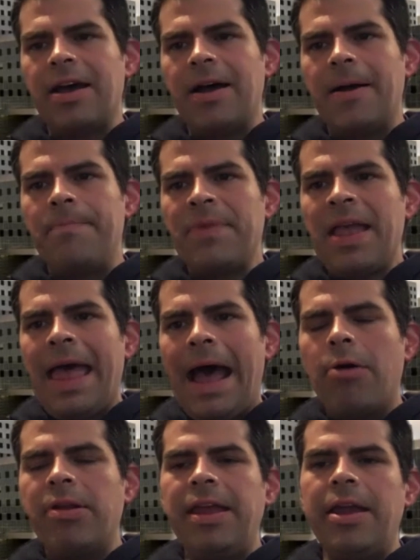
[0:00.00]

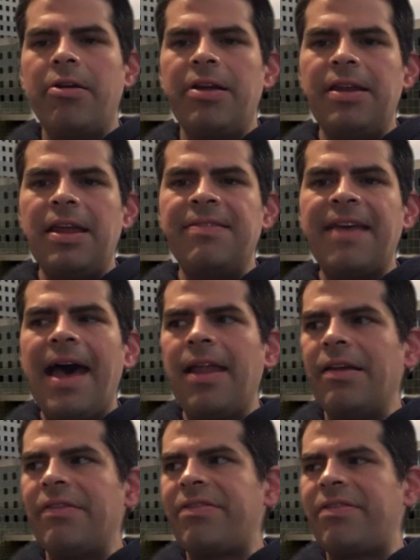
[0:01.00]
out here in
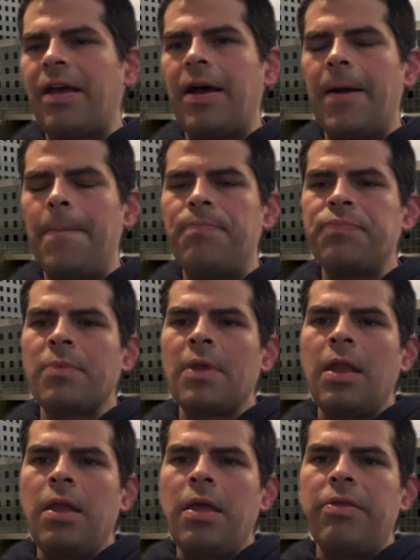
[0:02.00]
Dallas,
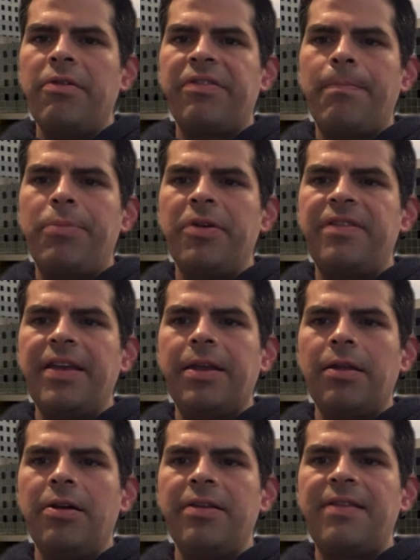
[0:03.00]
there's a
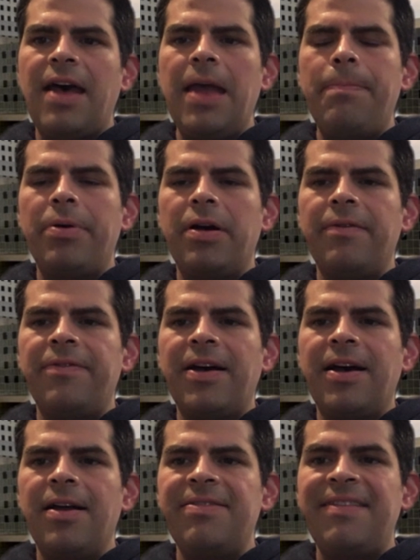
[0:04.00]
particular type
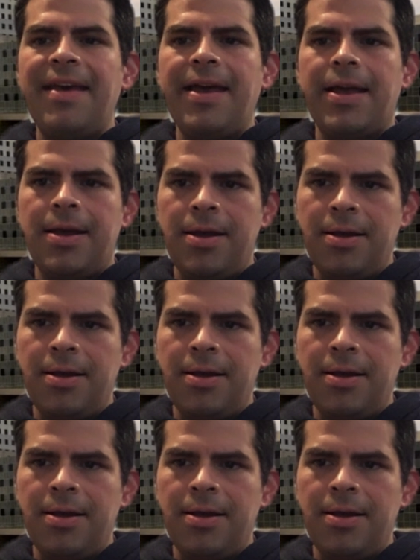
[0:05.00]
of tick,